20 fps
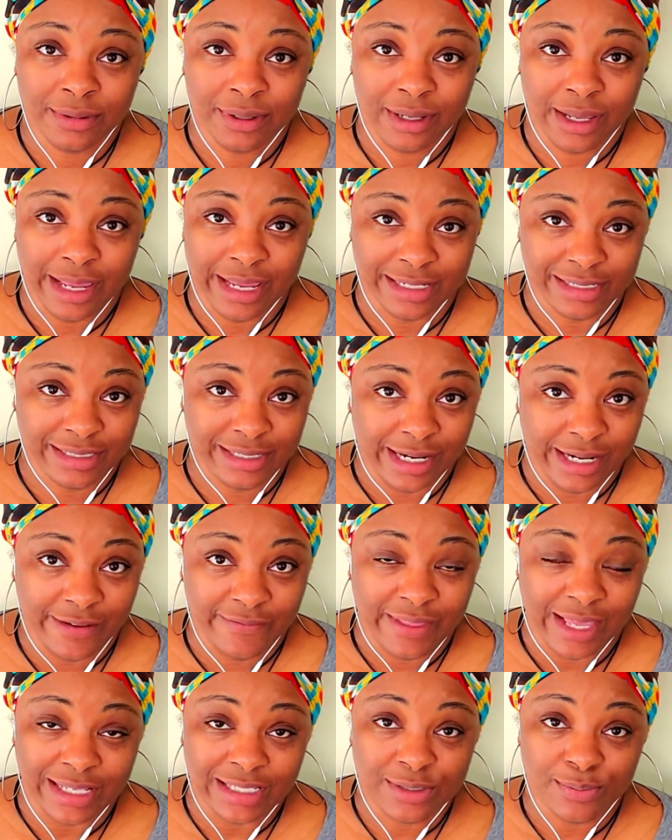
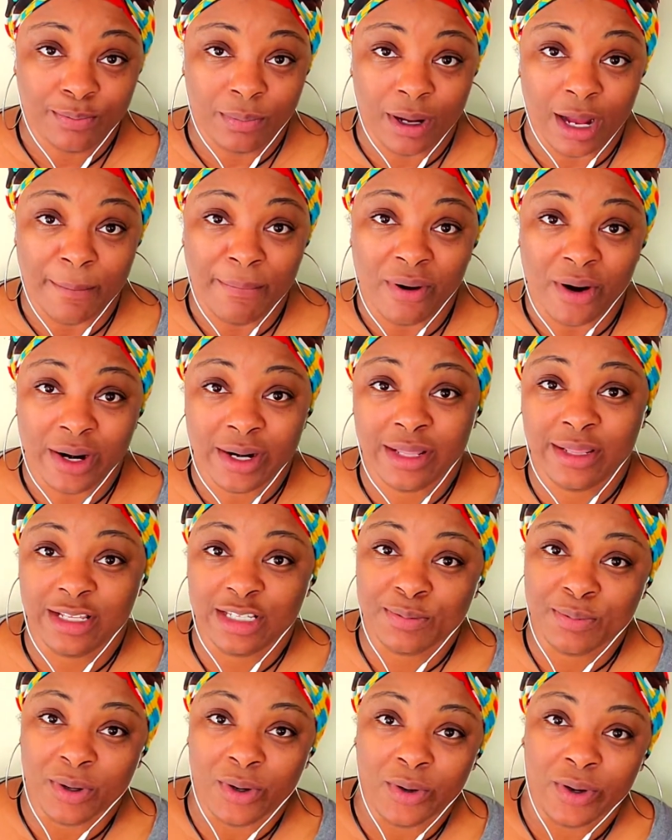incentive that's a part of
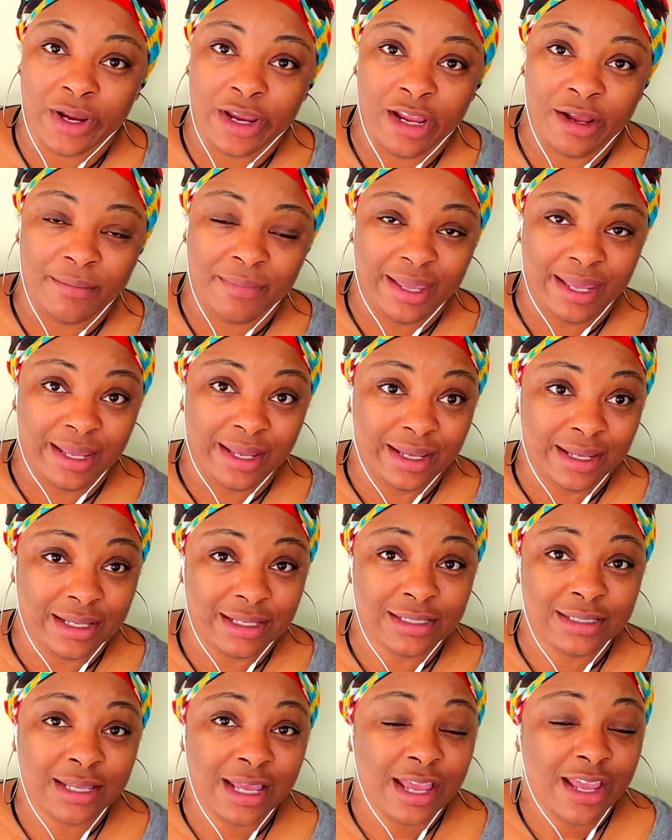this program
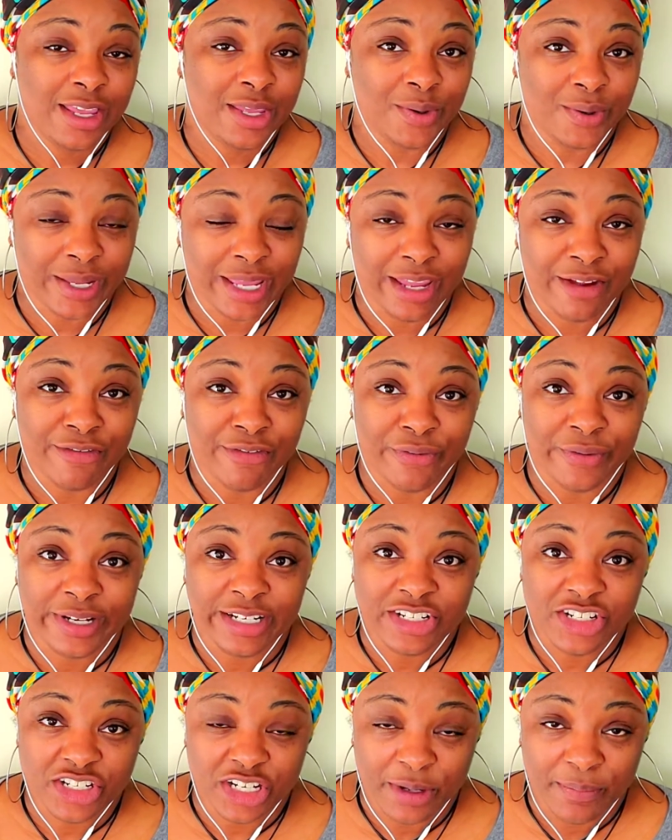is you'll get free
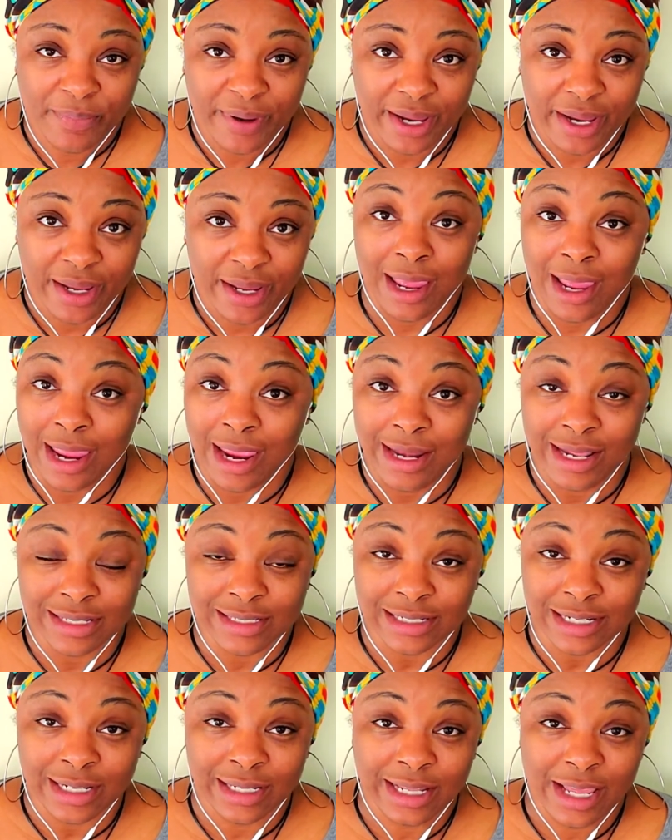shipping, and
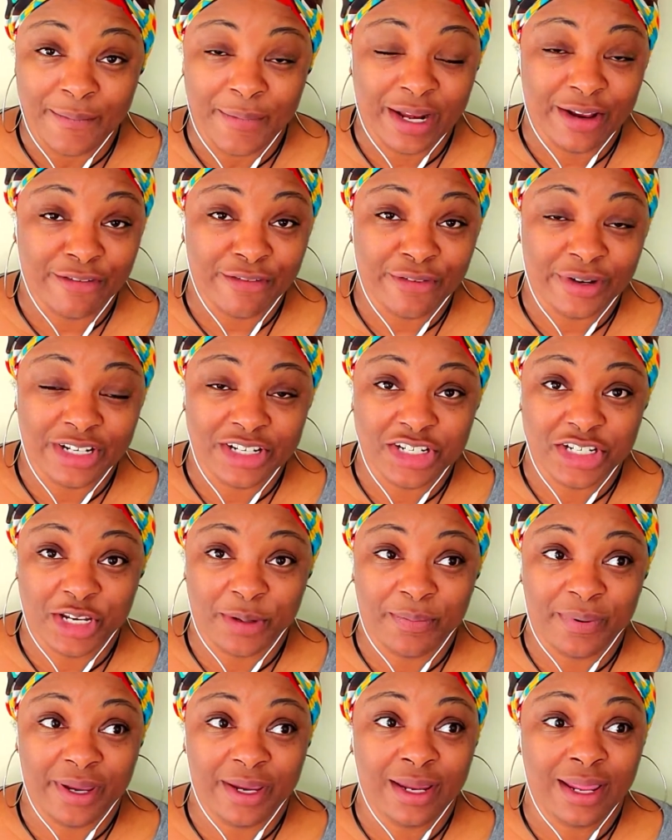it's unlimited free
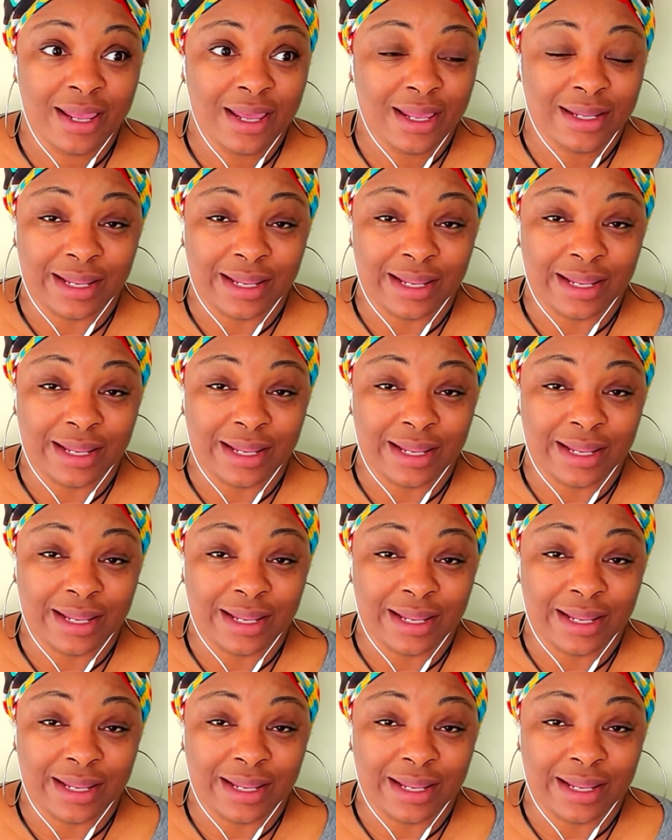shipping.